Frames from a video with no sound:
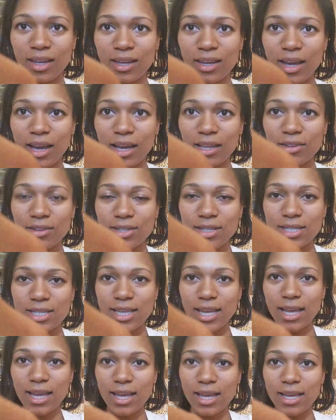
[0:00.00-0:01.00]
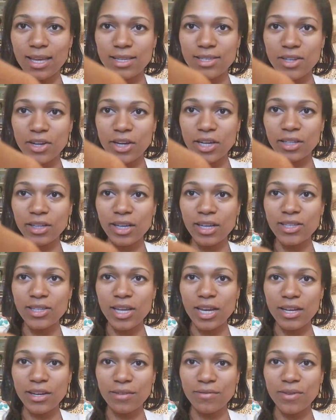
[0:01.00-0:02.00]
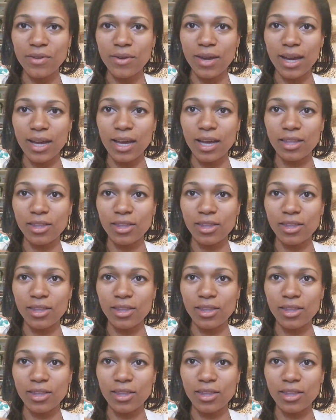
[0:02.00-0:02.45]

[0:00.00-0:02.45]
Catherine says, are you looking to interview at